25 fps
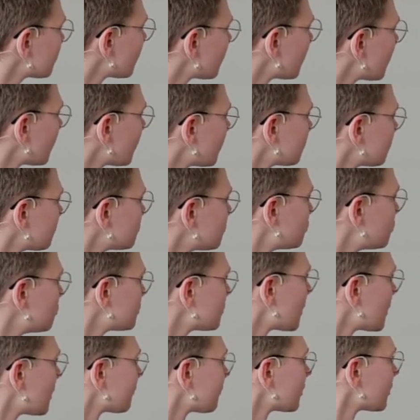uh, do
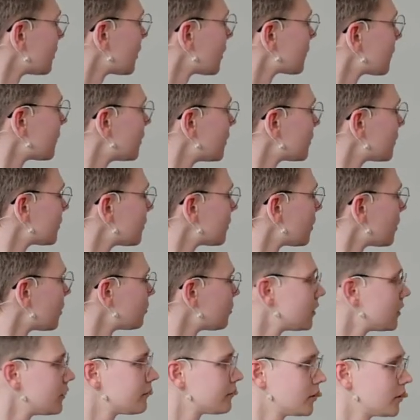something like this, I
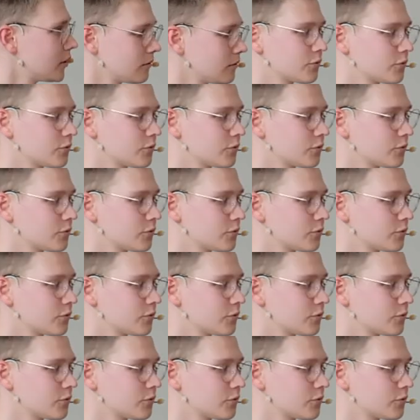believe. Yeah.